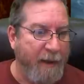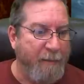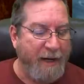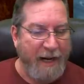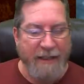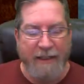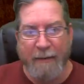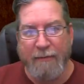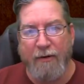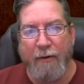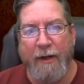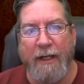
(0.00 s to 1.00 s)
but I ended up
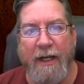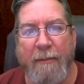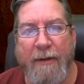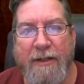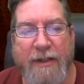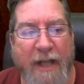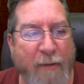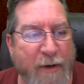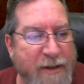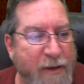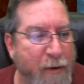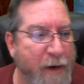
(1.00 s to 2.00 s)
doing an image that I
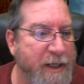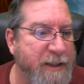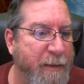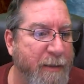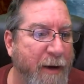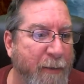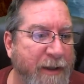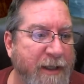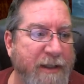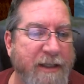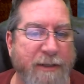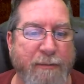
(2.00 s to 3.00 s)
wasn't crazy about. We
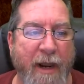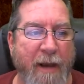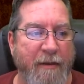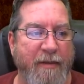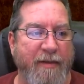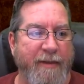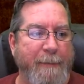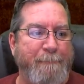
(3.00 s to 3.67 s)
did this mammoth,